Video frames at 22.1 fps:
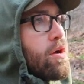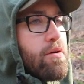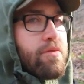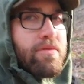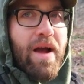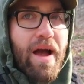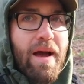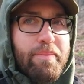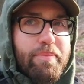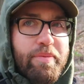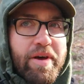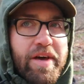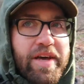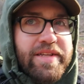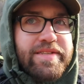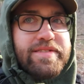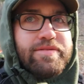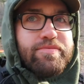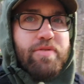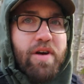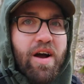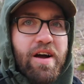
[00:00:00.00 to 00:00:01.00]

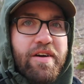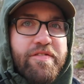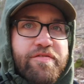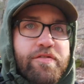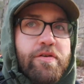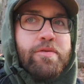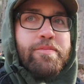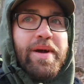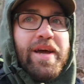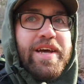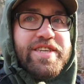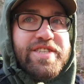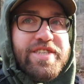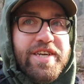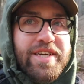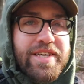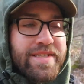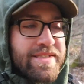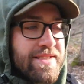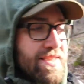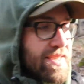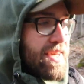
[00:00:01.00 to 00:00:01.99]
rapids, rock
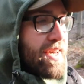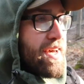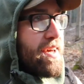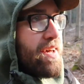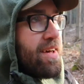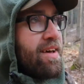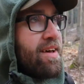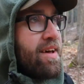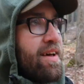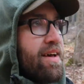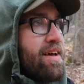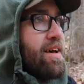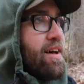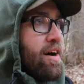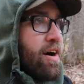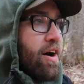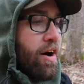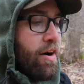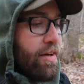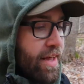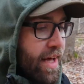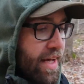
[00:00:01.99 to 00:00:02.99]
formations,
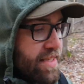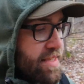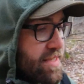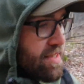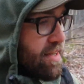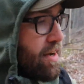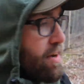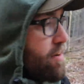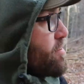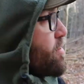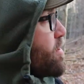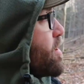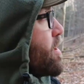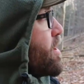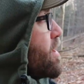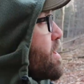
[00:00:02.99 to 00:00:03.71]
all that stuff.